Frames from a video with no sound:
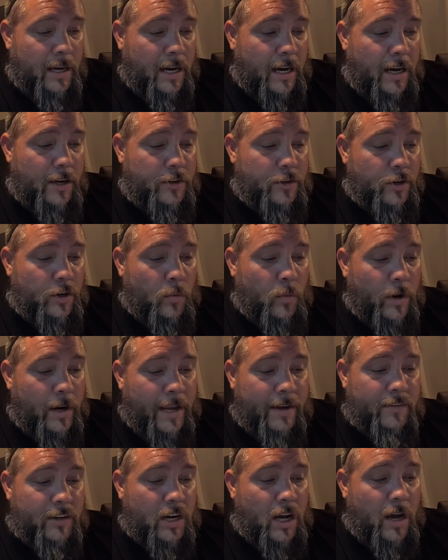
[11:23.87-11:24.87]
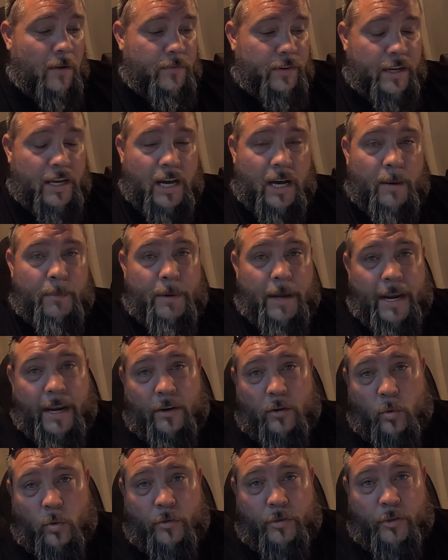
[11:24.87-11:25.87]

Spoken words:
You're going to want to have a coffee cup and or